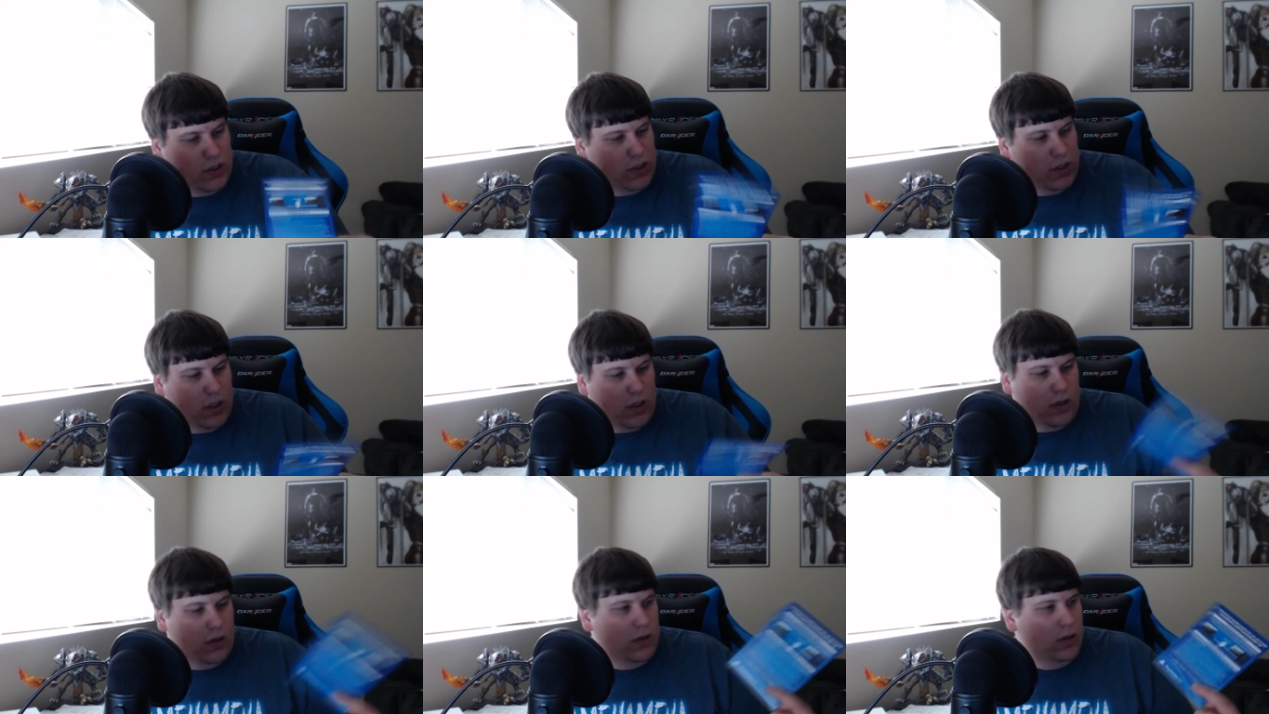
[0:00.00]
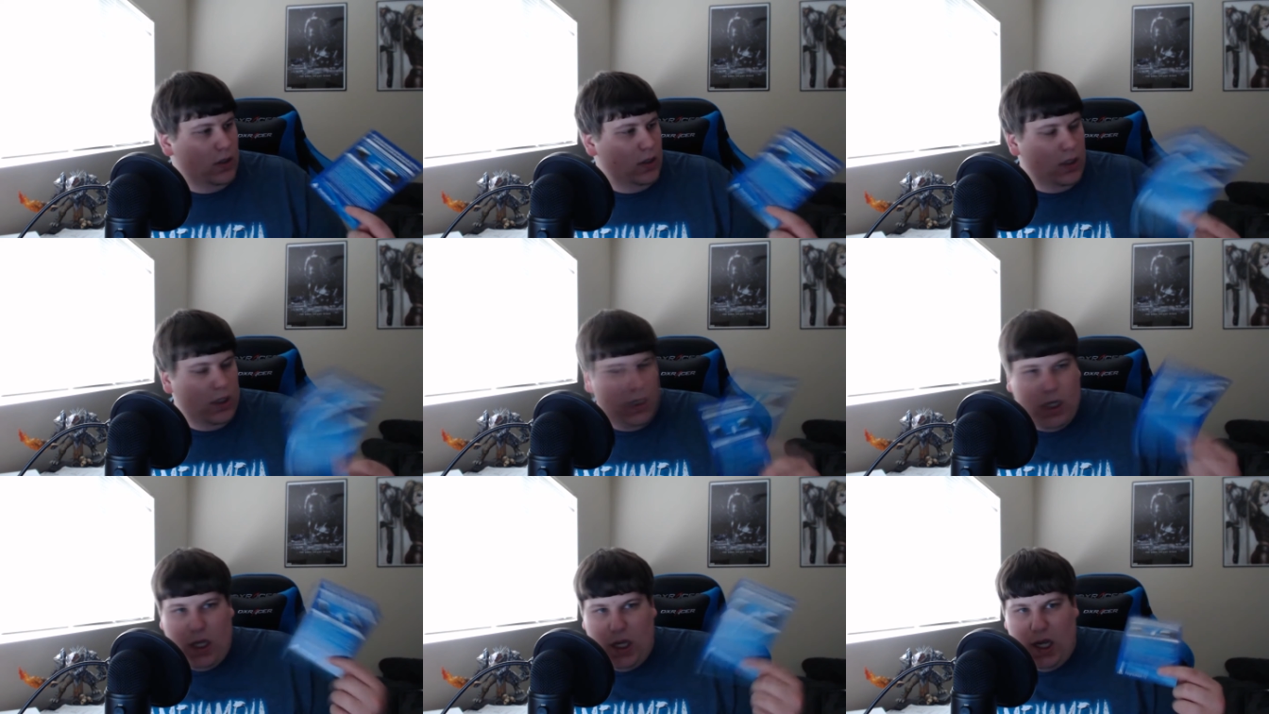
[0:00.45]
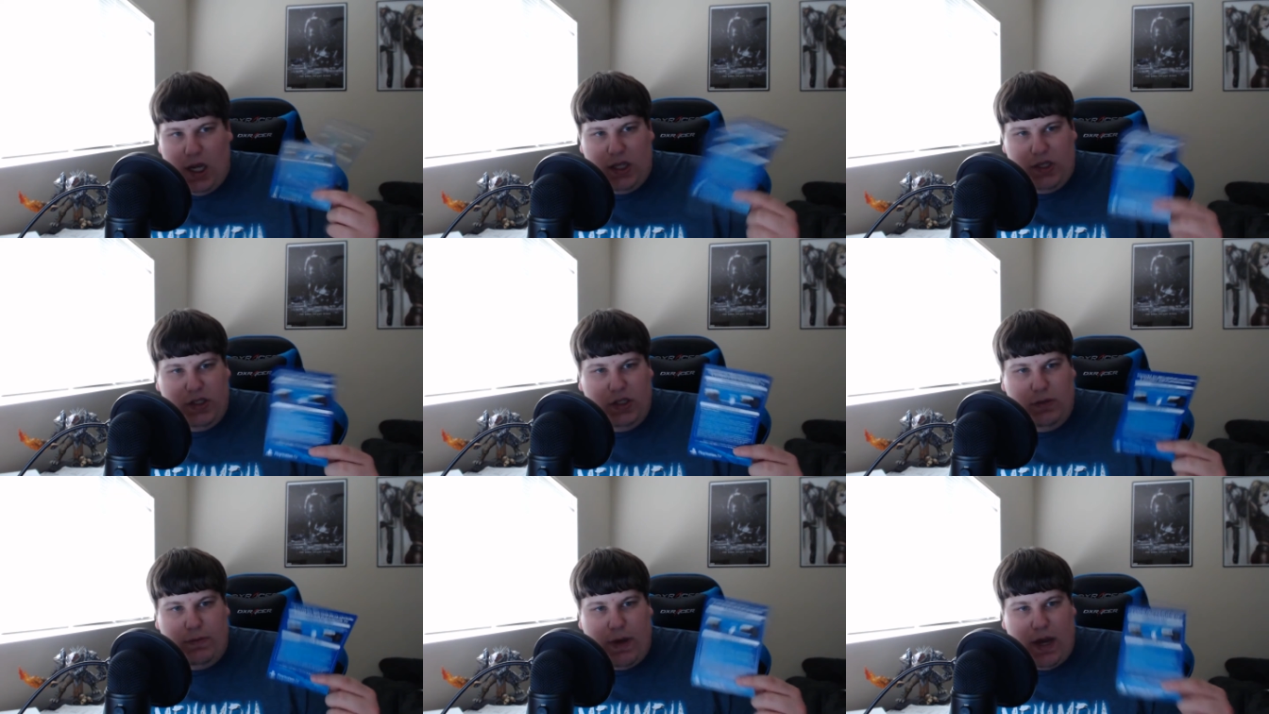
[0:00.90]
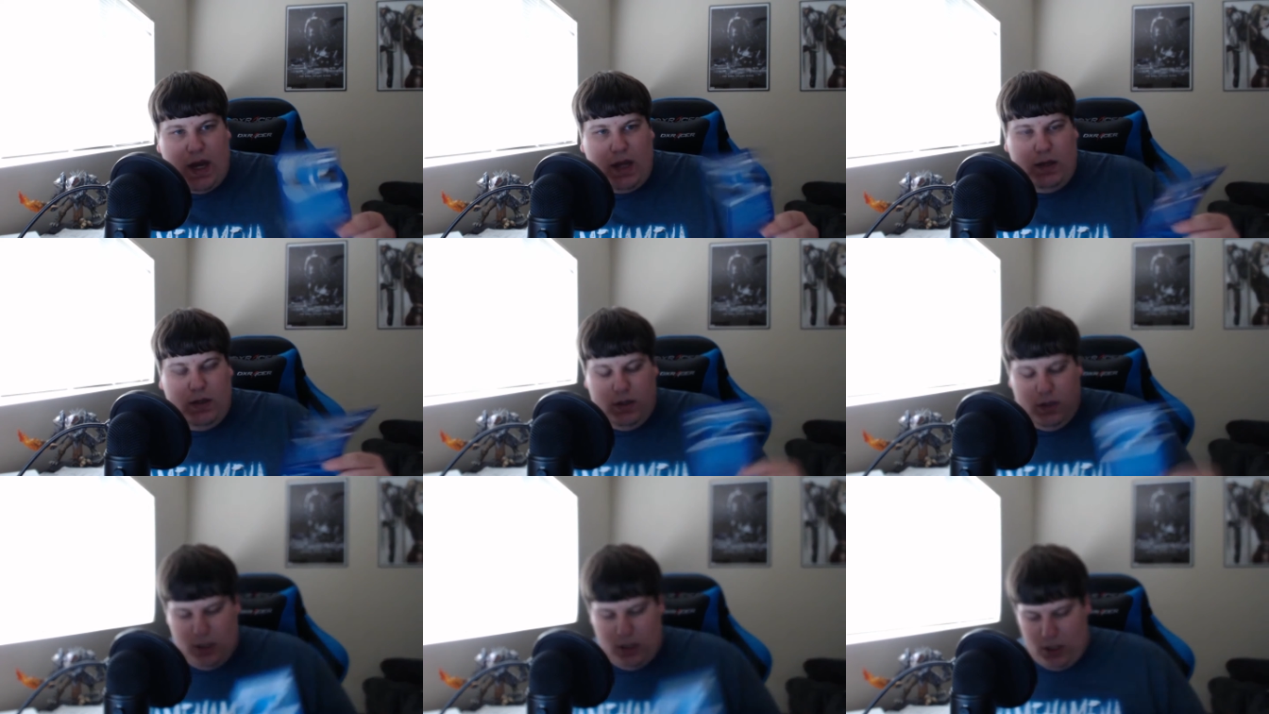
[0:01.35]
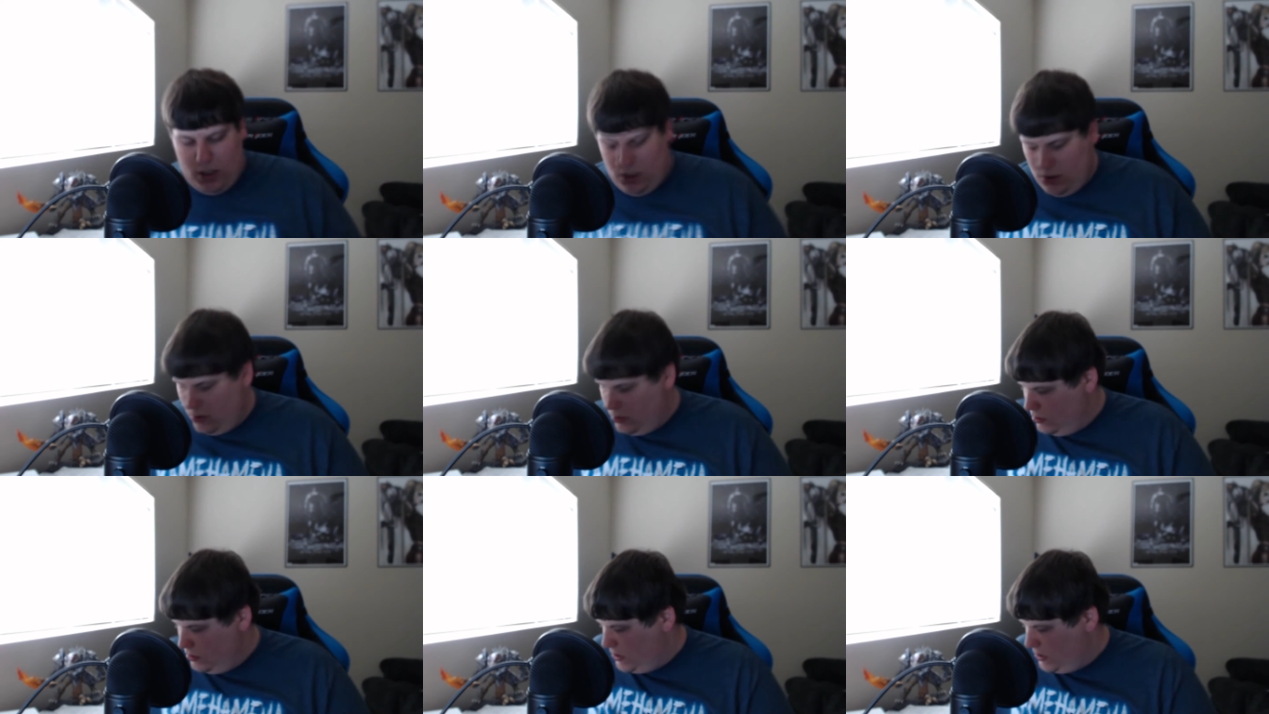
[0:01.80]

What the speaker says: so it ain't too bad, you know.